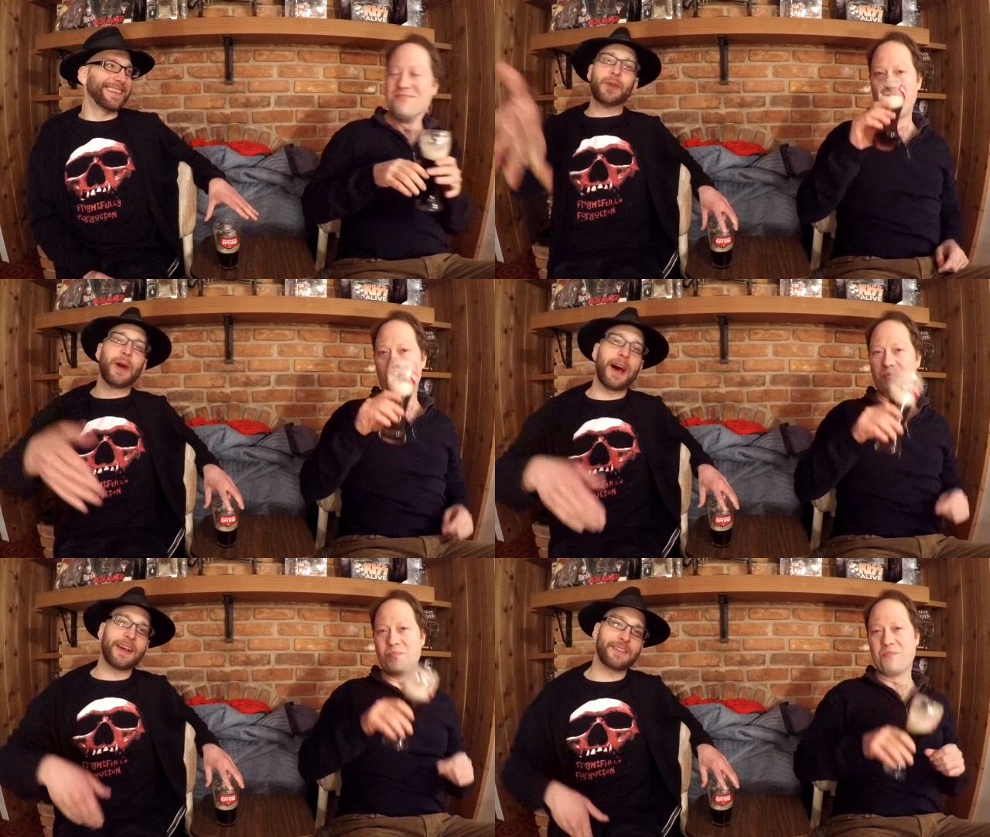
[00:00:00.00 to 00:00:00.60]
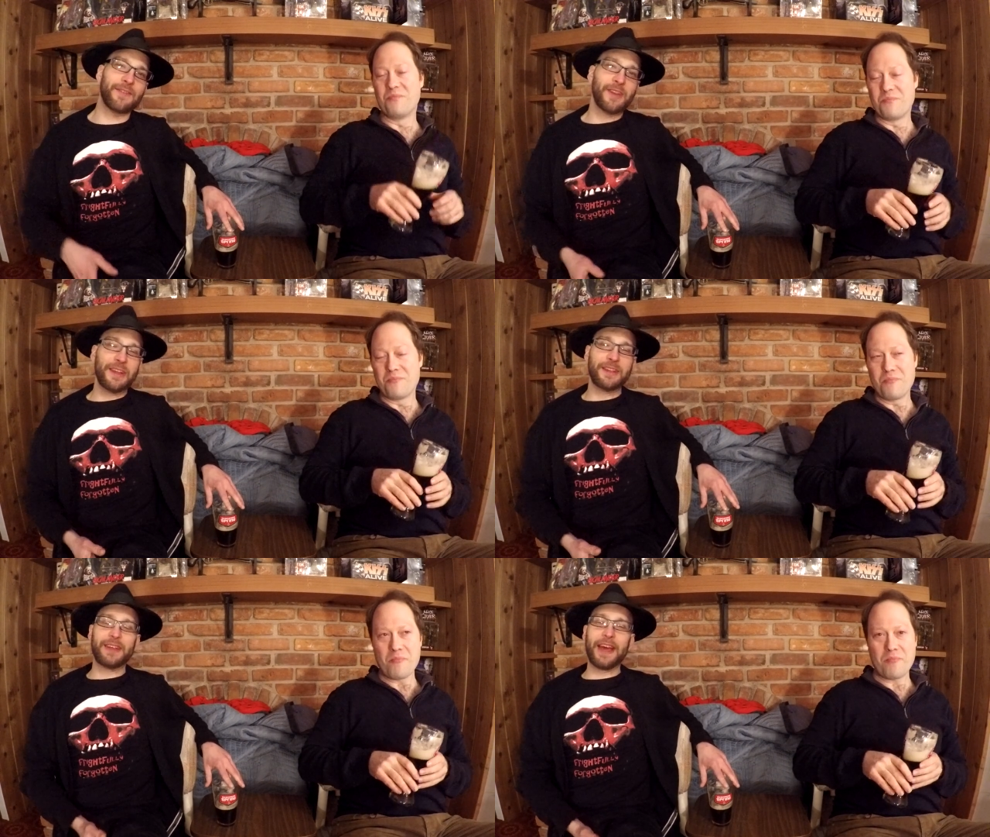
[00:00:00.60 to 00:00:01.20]
Speaker 1: You guys have
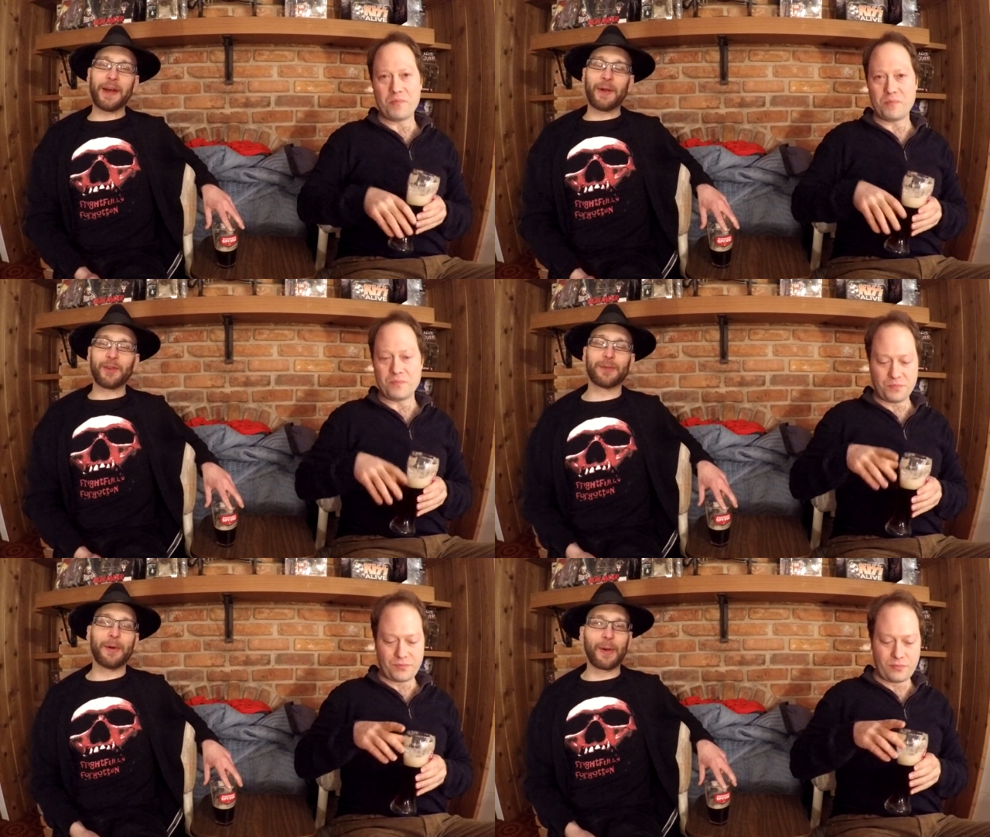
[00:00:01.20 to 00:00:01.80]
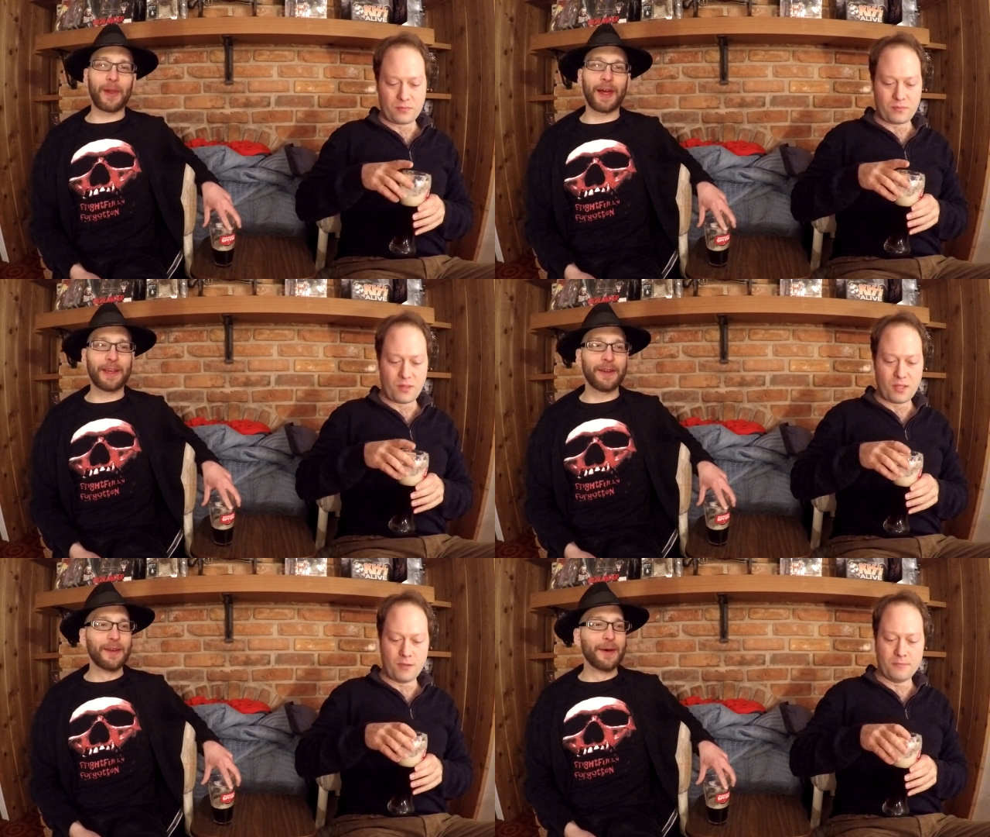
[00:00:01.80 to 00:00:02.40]
any tales about,
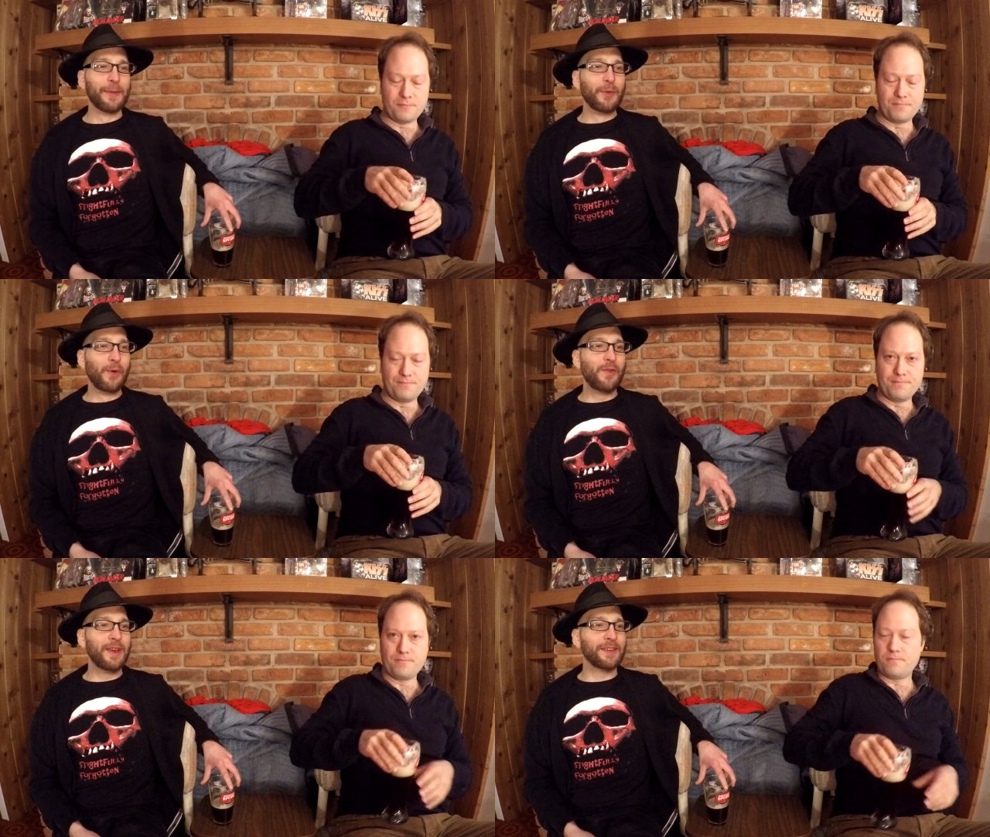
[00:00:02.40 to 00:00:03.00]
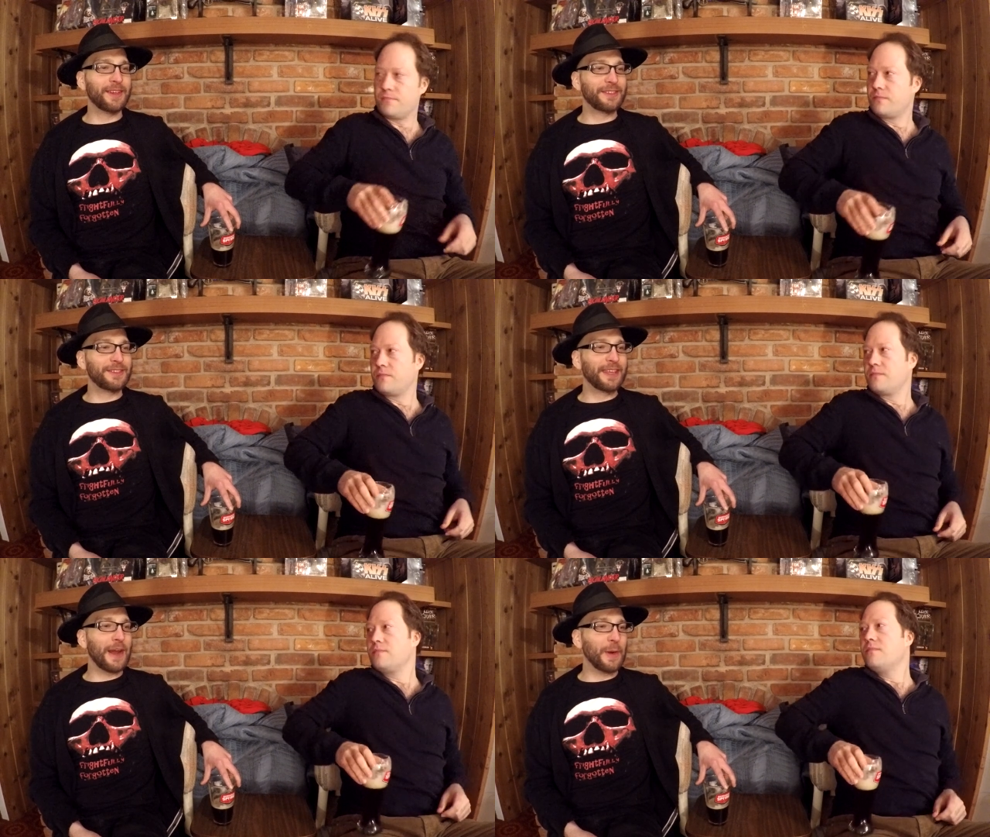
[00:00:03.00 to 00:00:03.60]
like, movies that
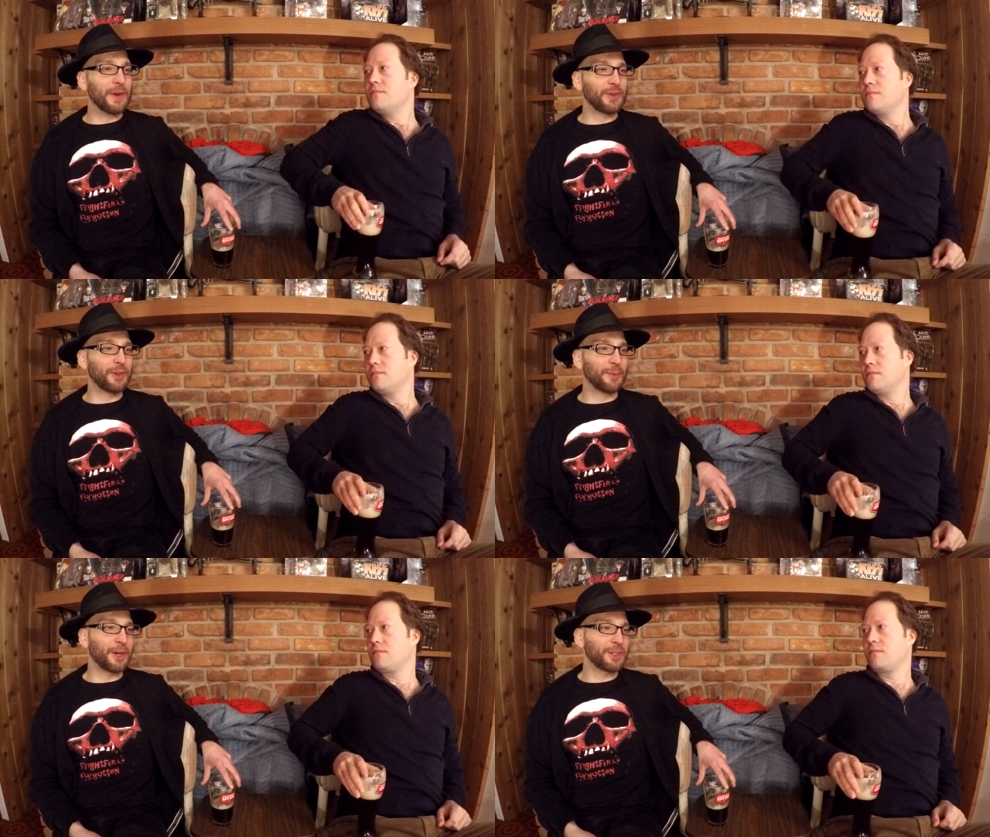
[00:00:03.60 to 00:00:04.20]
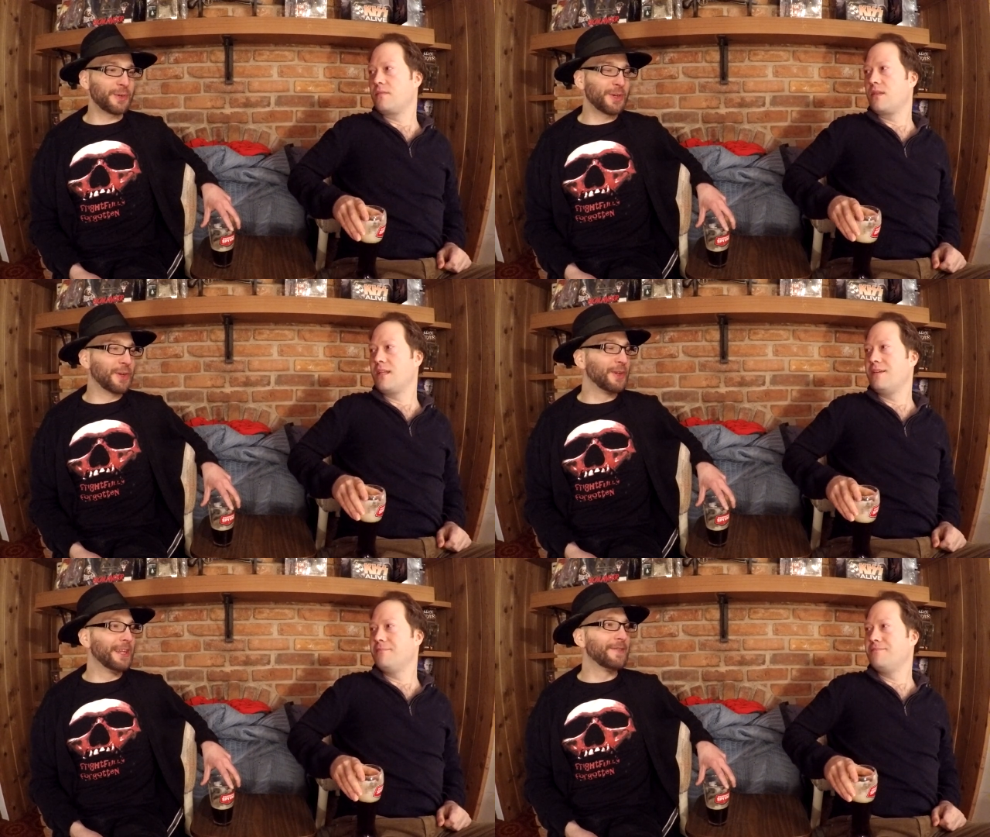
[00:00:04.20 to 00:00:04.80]
scared you so much where you
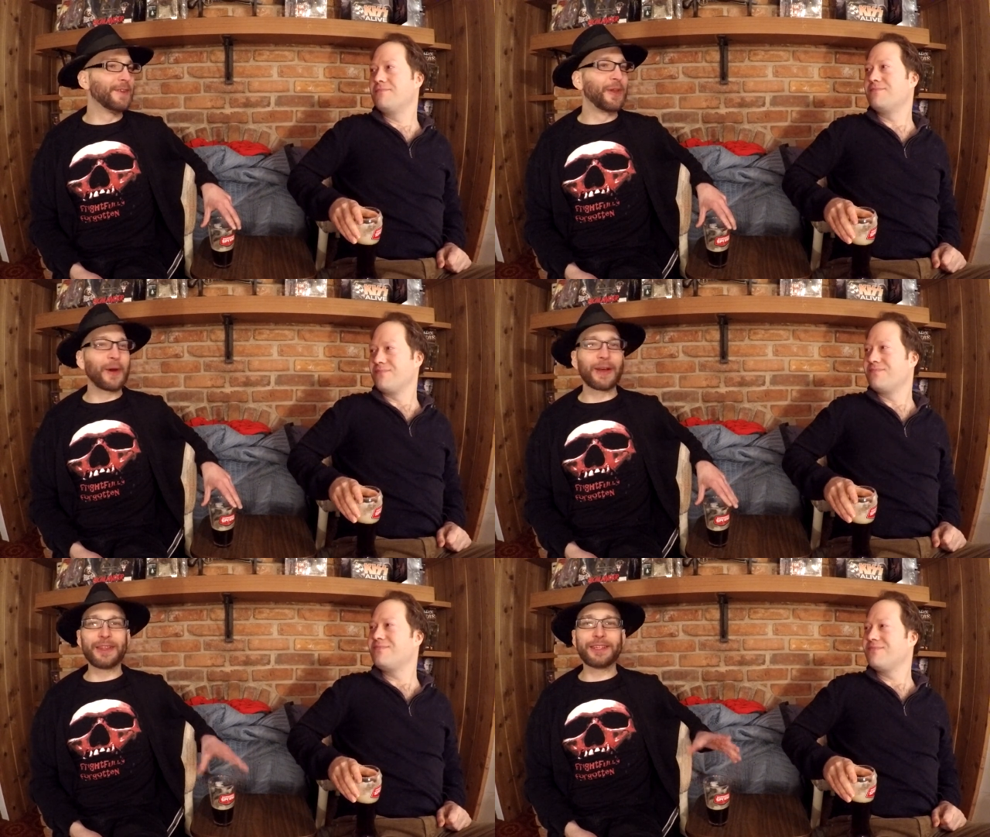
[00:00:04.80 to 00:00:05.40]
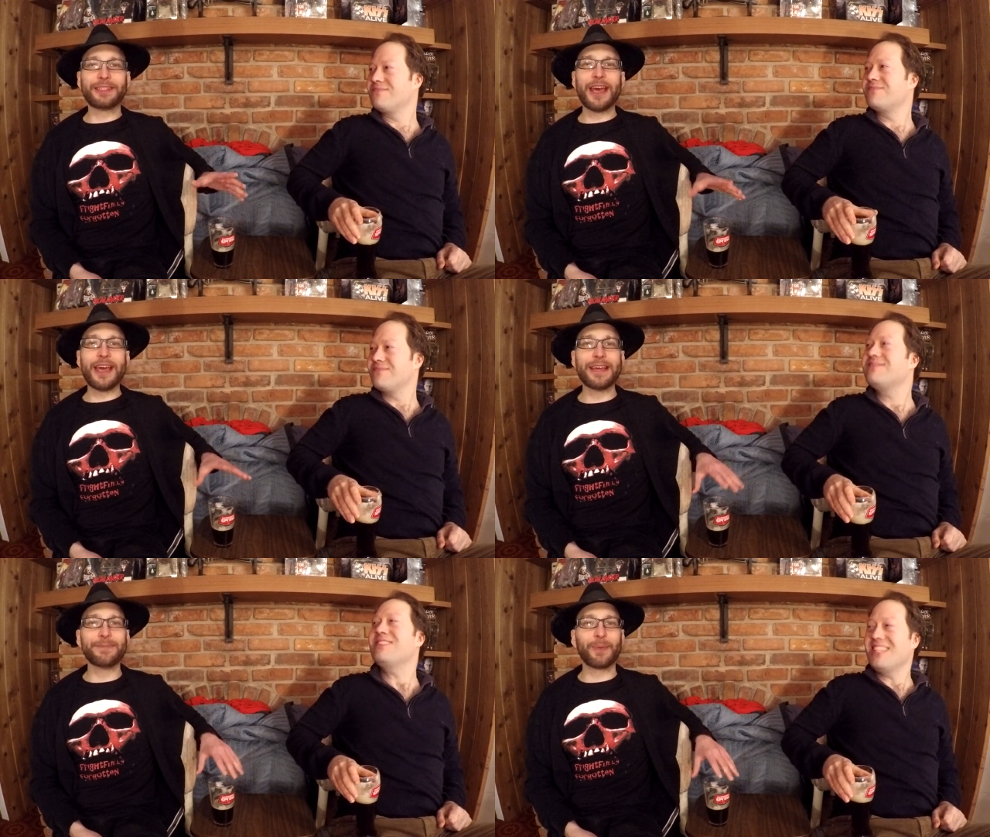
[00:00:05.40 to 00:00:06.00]
couldn't even look at the tape,